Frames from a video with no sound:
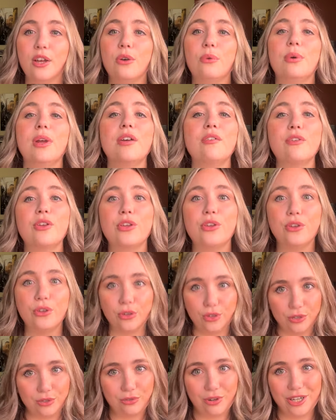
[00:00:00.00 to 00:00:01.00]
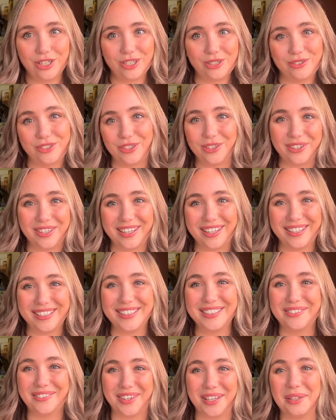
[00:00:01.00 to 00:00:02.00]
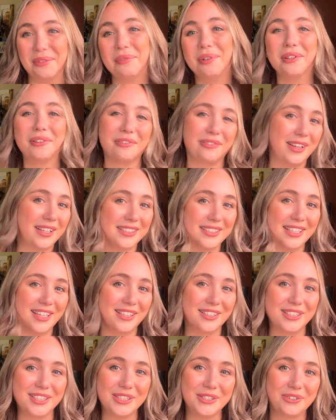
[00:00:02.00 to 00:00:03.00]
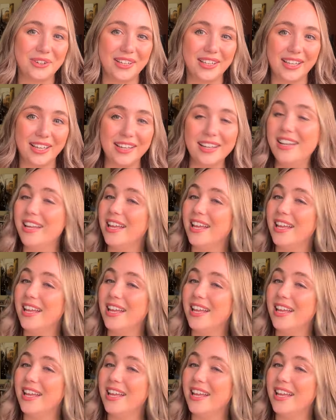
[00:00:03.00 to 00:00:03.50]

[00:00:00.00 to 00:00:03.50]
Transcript: We have a huge range of sock yarns available at Fancy Yarns Australia,